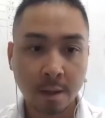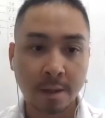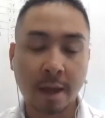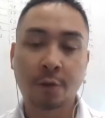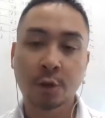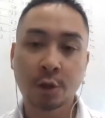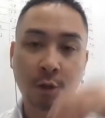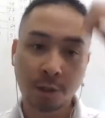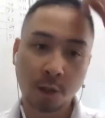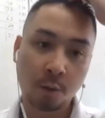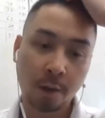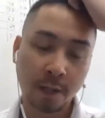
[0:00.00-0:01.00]
Yeah, for sure.
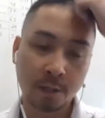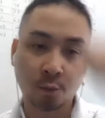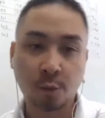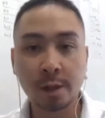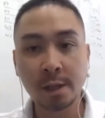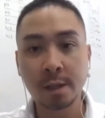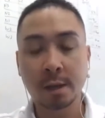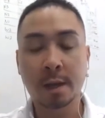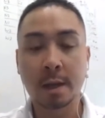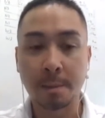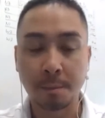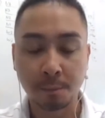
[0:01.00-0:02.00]
So it's really
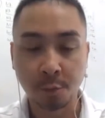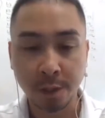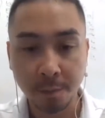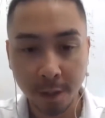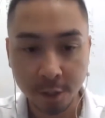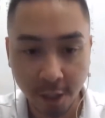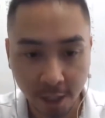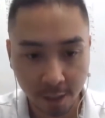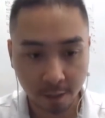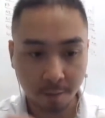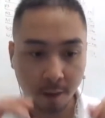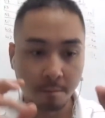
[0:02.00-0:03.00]
pretty much
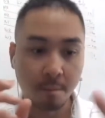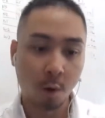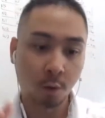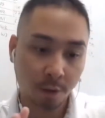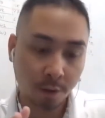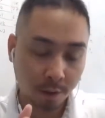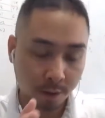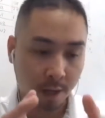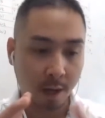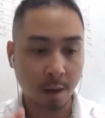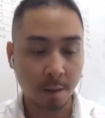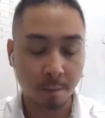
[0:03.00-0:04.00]
a motor
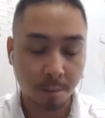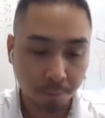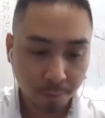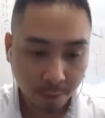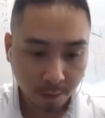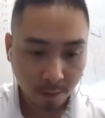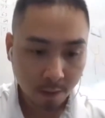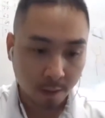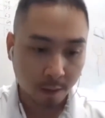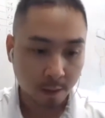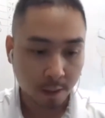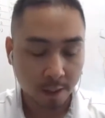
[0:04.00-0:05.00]

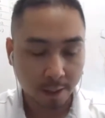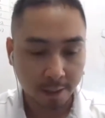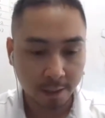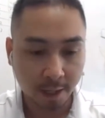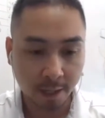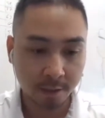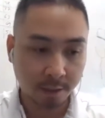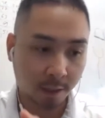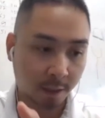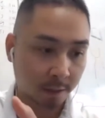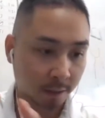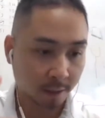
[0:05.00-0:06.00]
encased
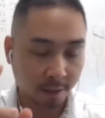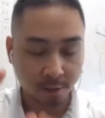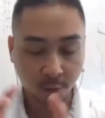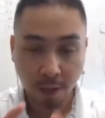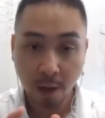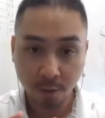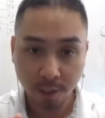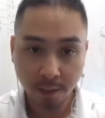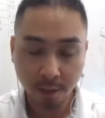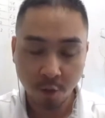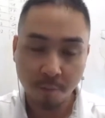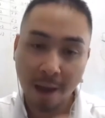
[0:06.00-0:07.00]
in its own
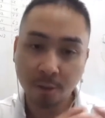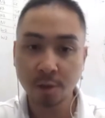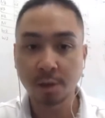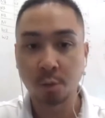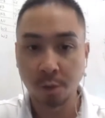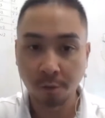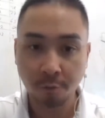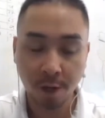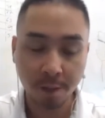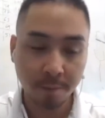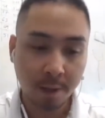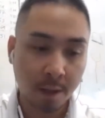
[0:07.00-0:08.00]
housing. You mount it on the window
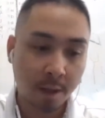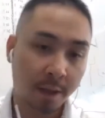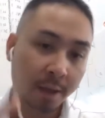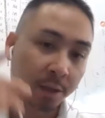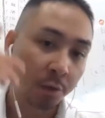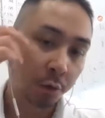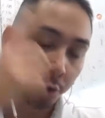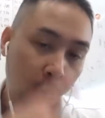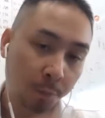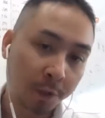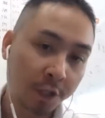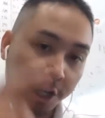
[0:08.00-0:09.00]
frame, and you
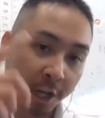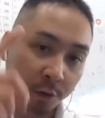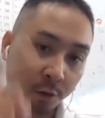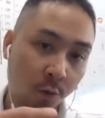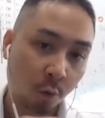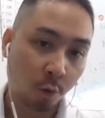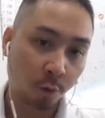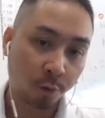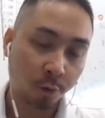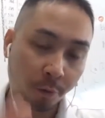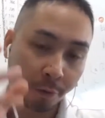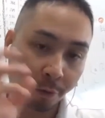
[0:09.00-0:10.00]
loop the chain or
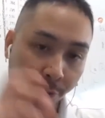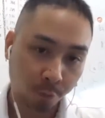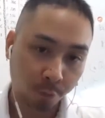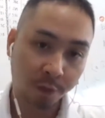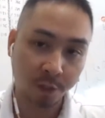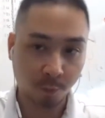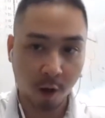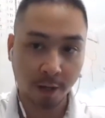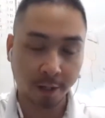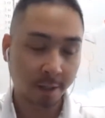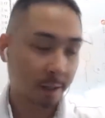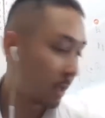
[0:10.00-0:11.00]
cord through the
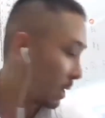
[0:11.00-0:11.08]
sprocket.